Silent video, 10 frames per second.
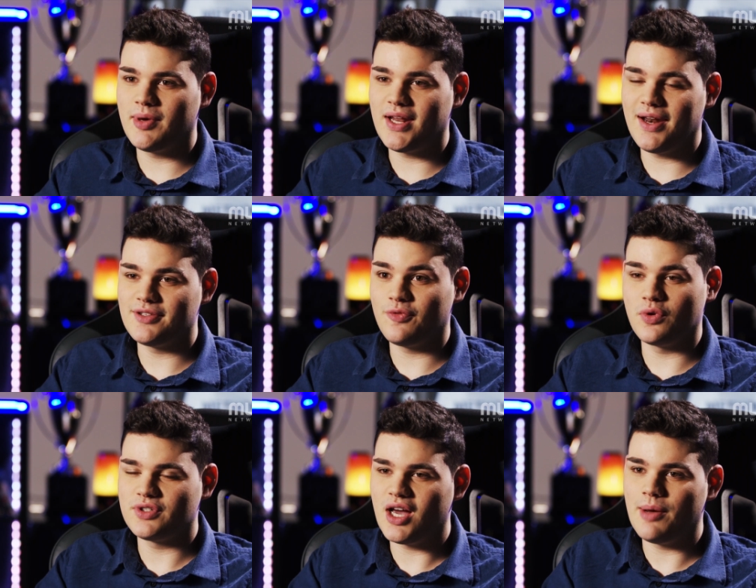My dad has
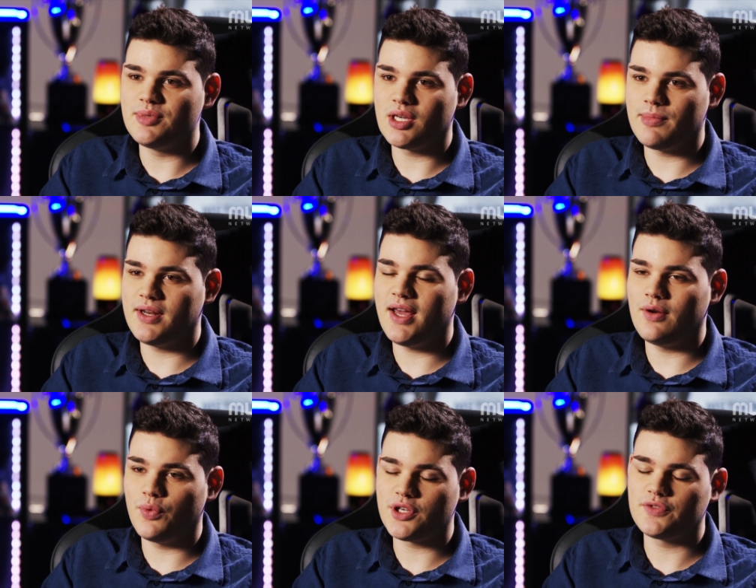four jobs. Like, my
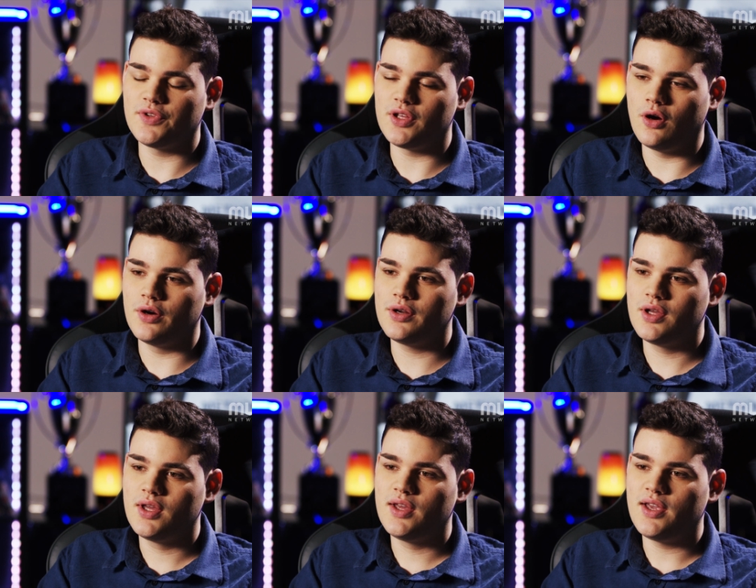dad works really hard,
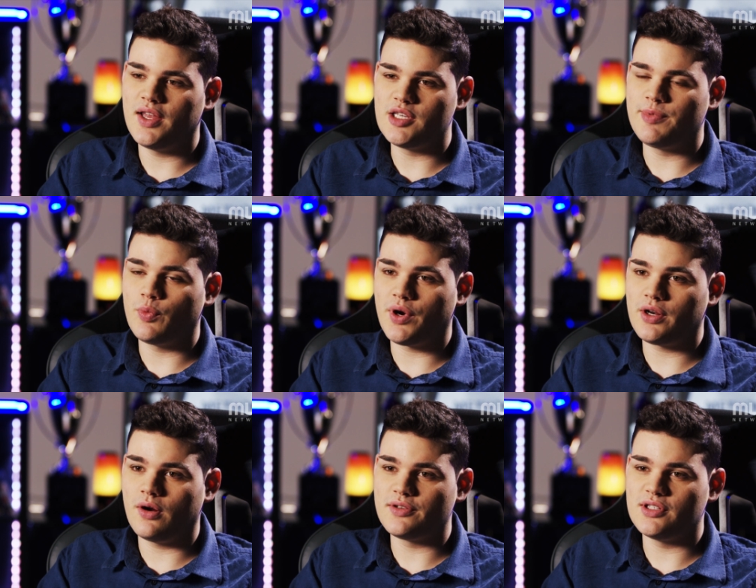and he's been
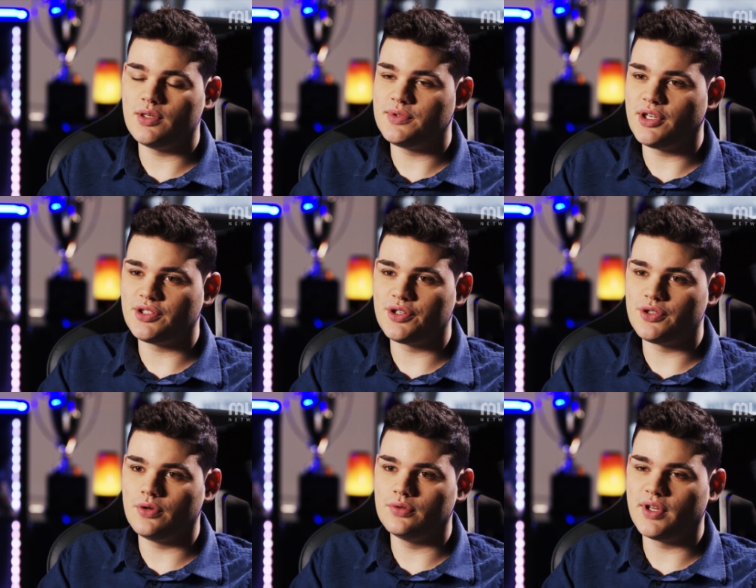working hard since he was six years
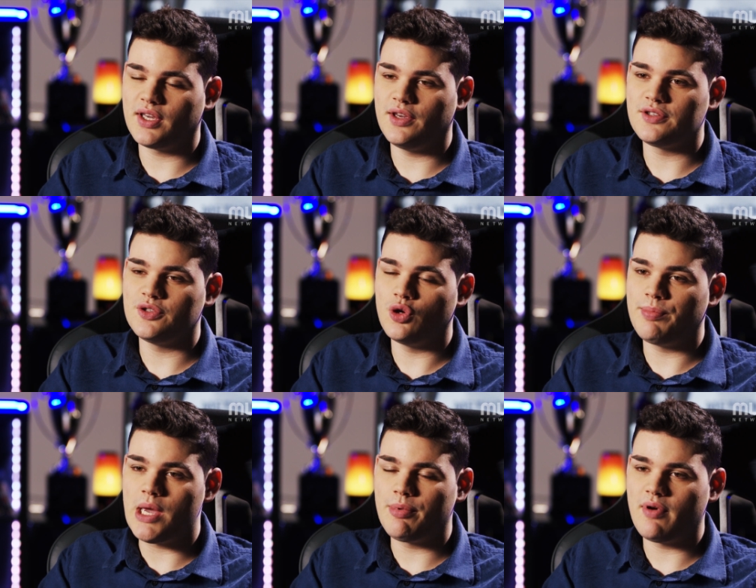old. Like, he used to do a
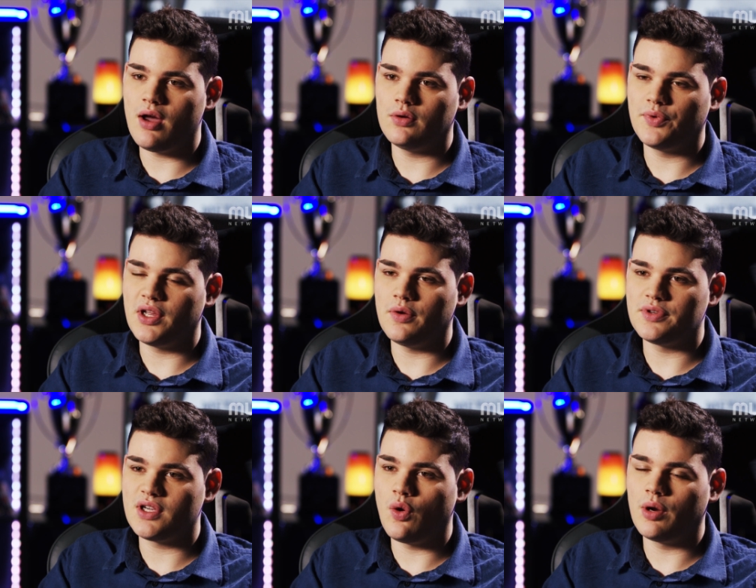paper route where he would
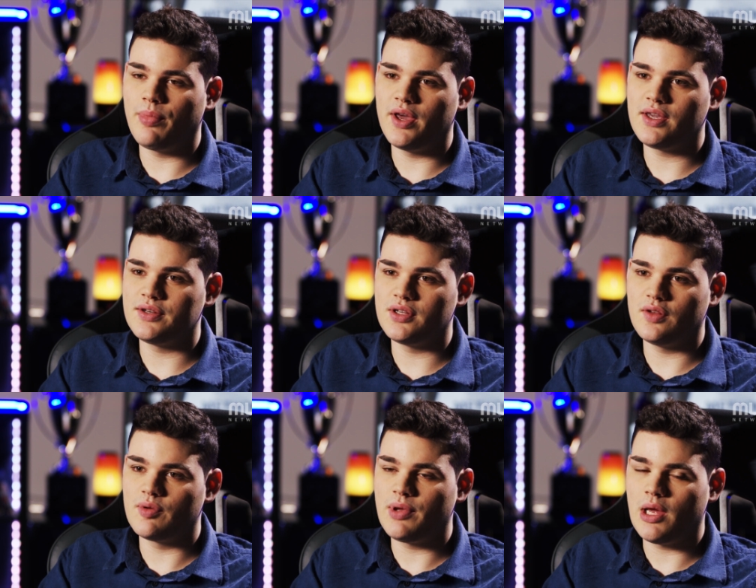just go on a bike and deliver